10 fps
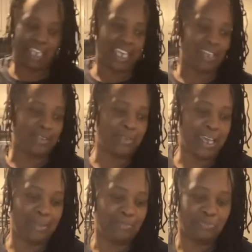can't do
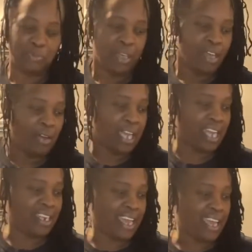that. Okay,
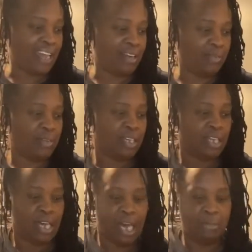now
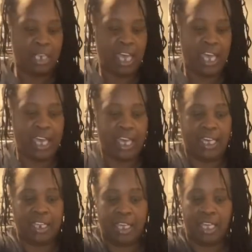I'm gonna
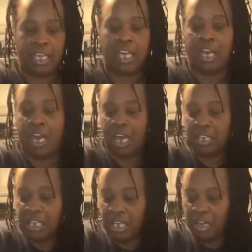add
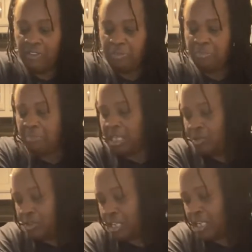enough
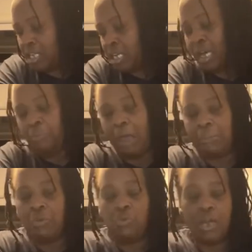milk,
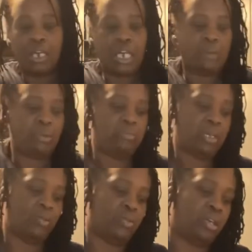probably 1 cup of
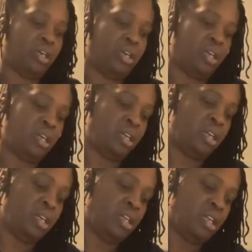milk.
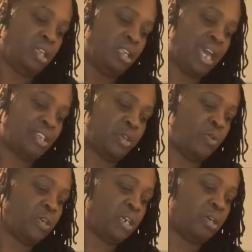Not this whole
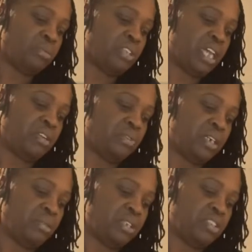cup, because there ain't no
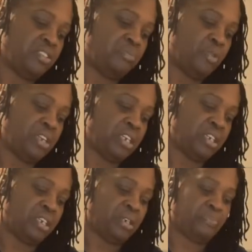cup. This is more than a
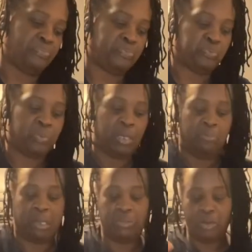cup.
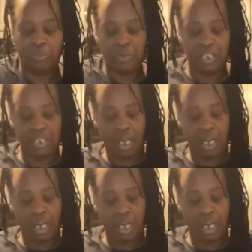But I'm gonna put